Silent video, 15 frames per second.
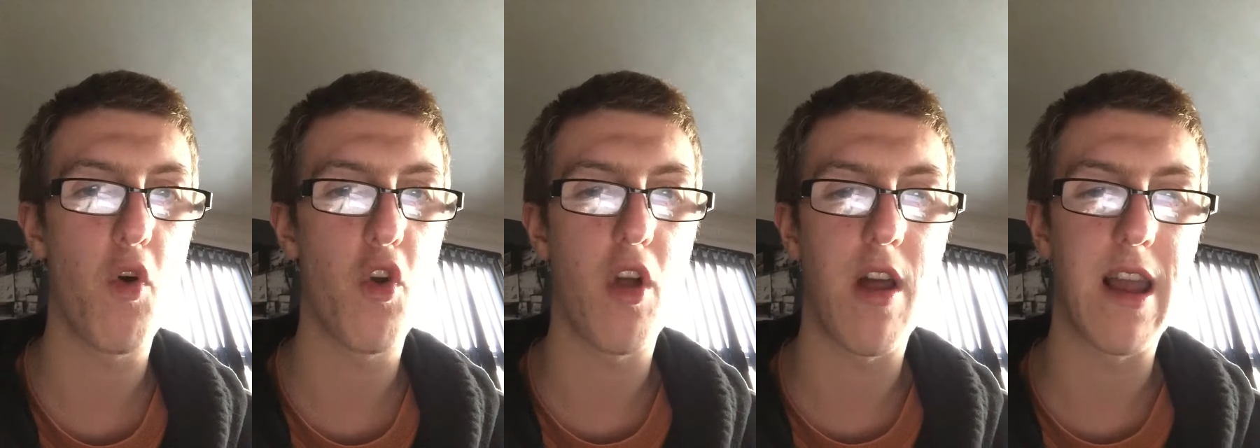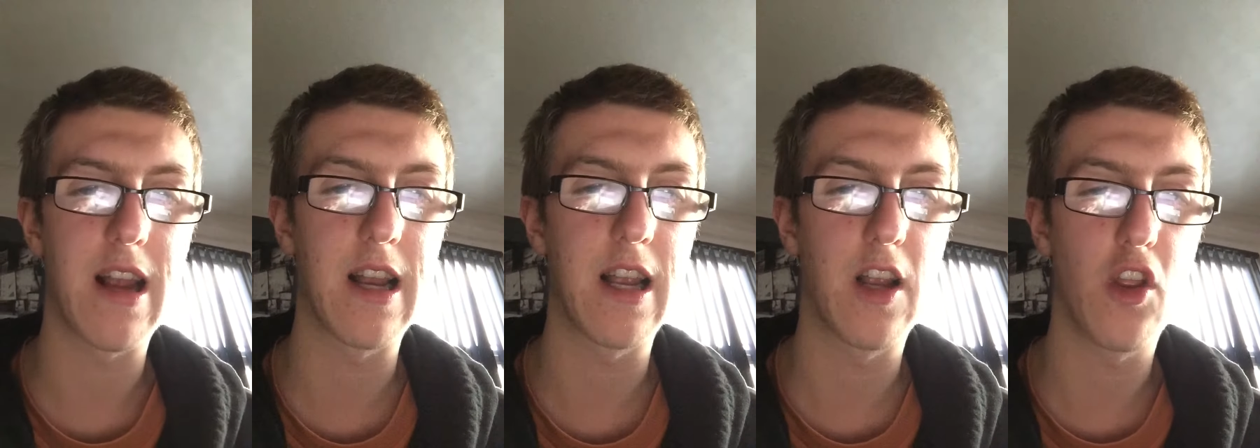more
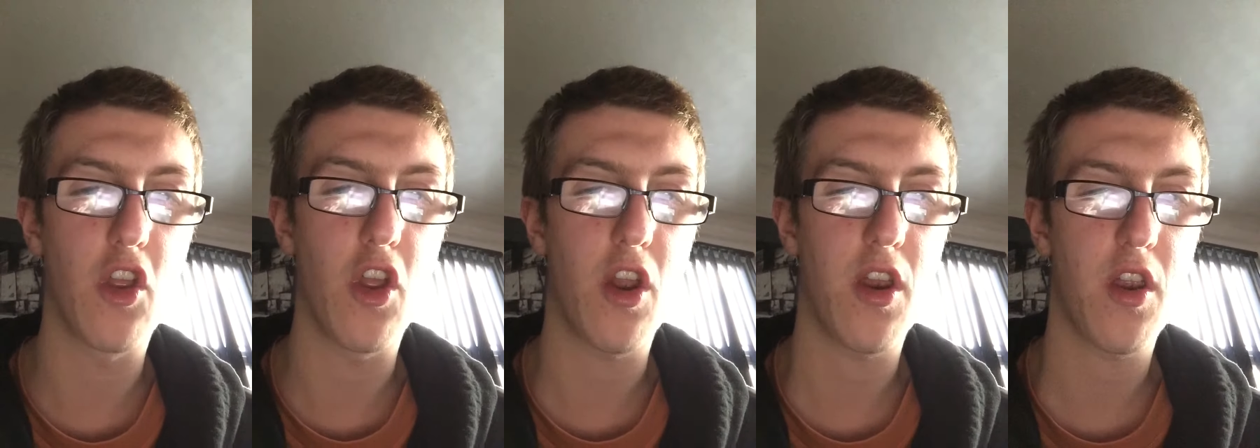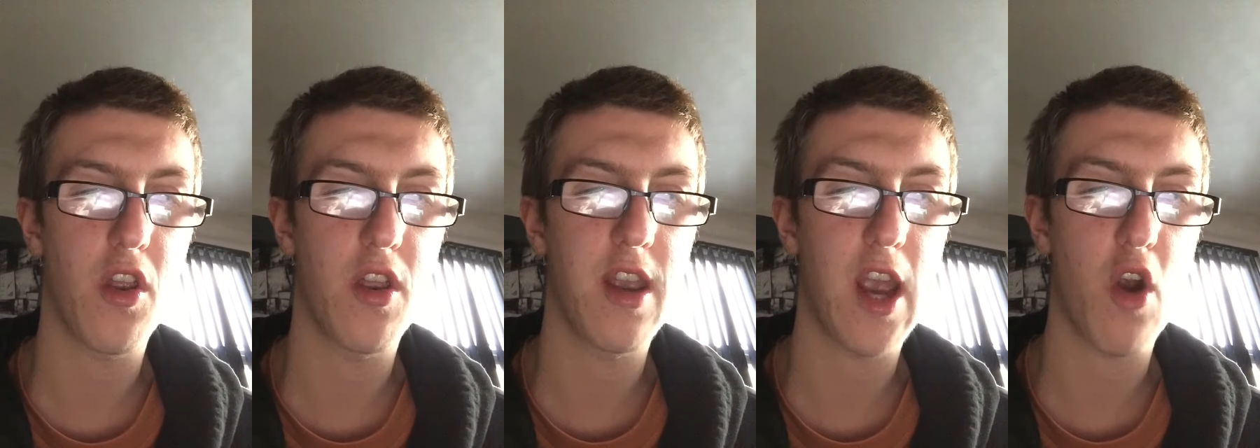likely
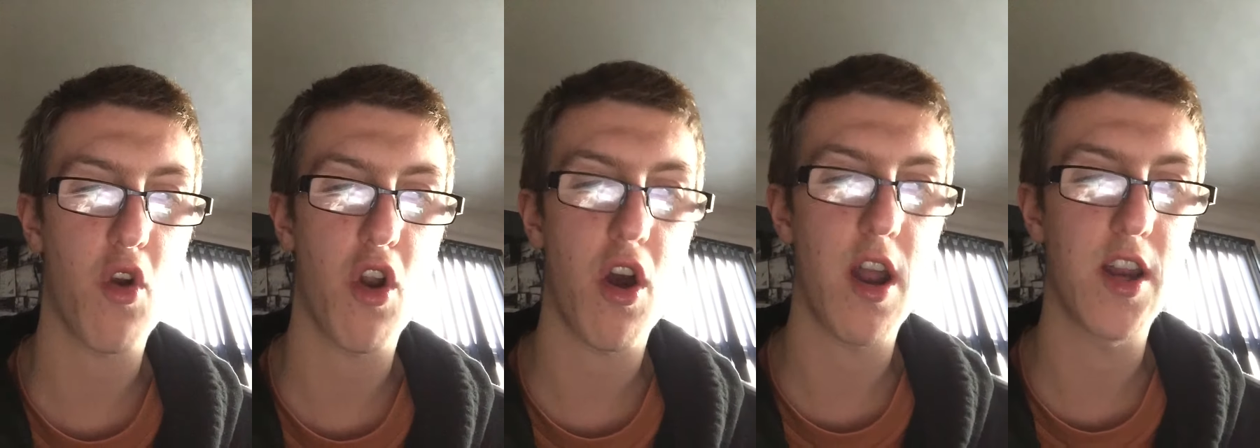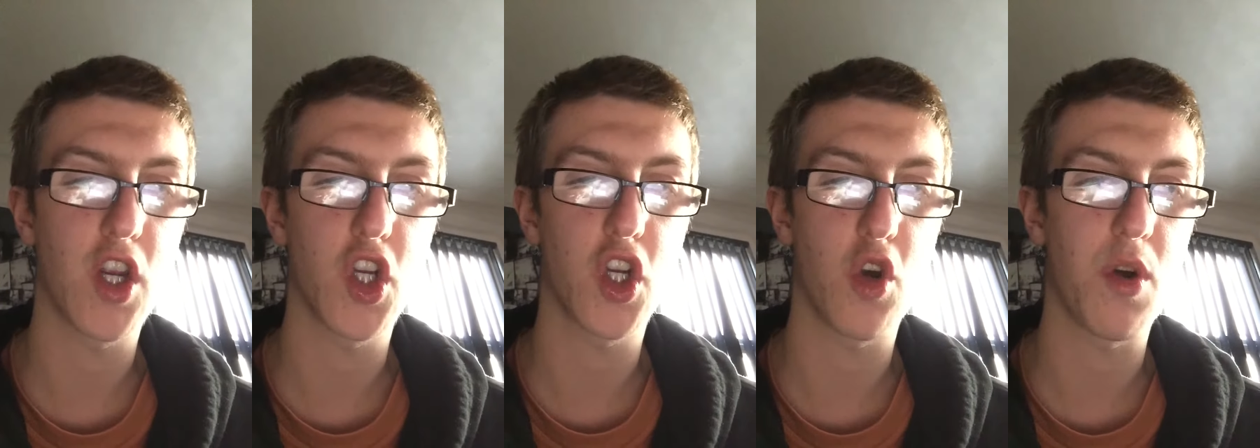than
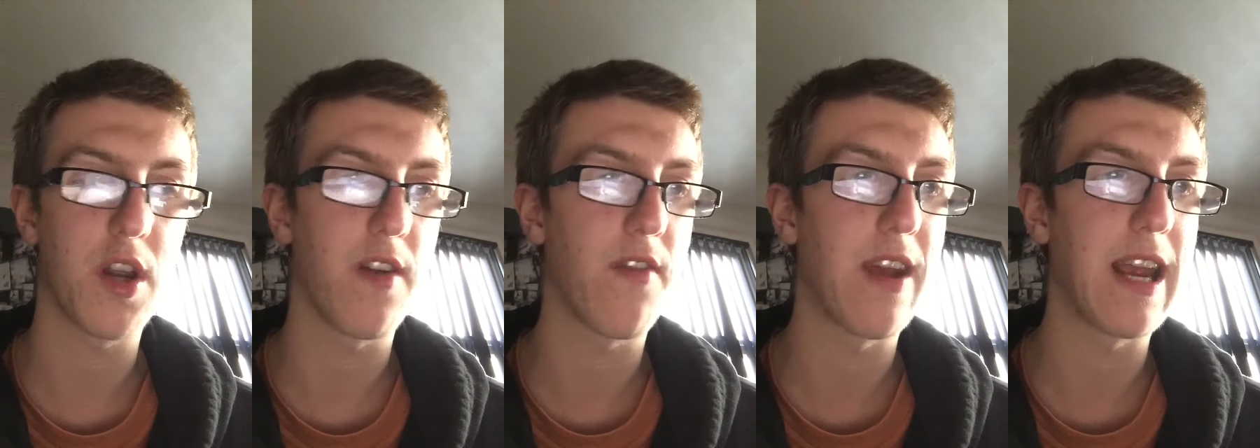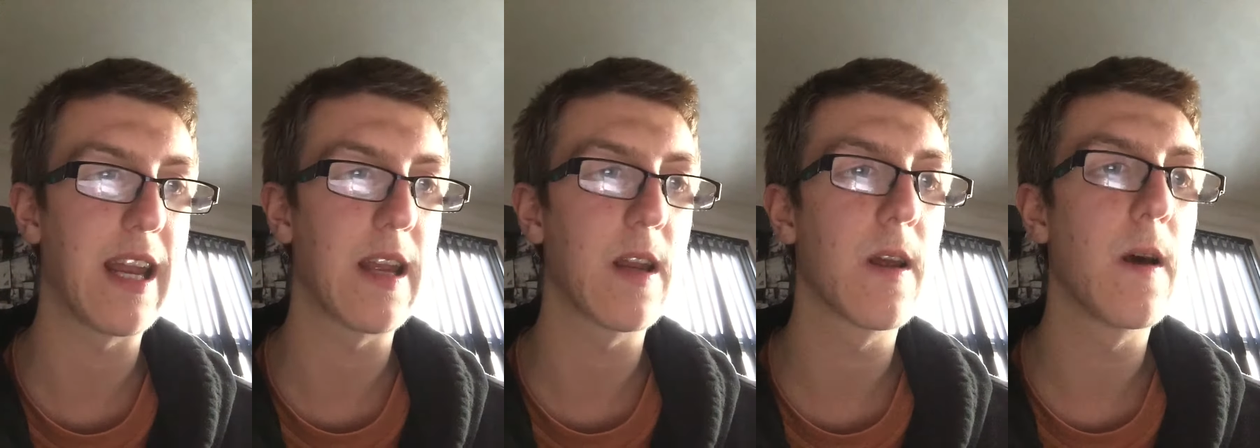Carolina to go
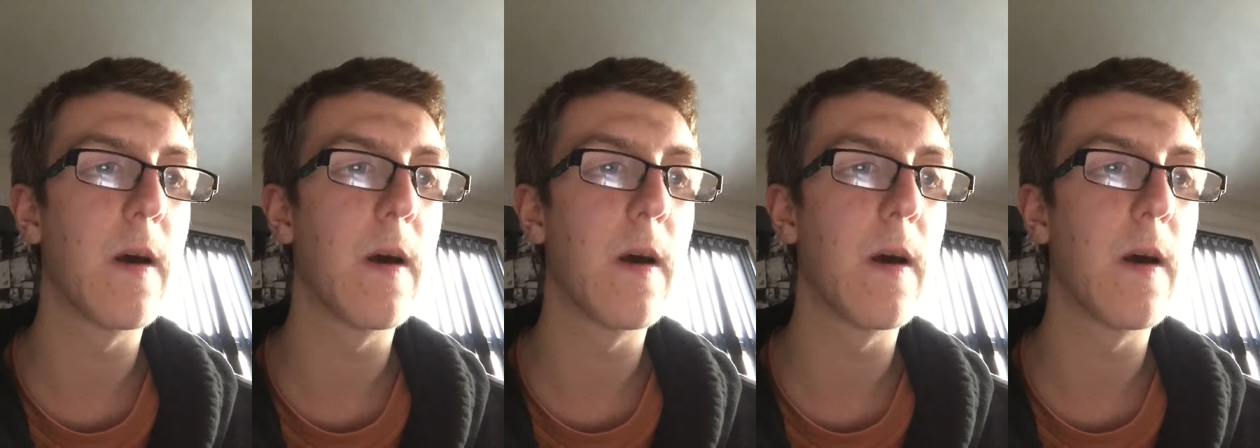undefeated.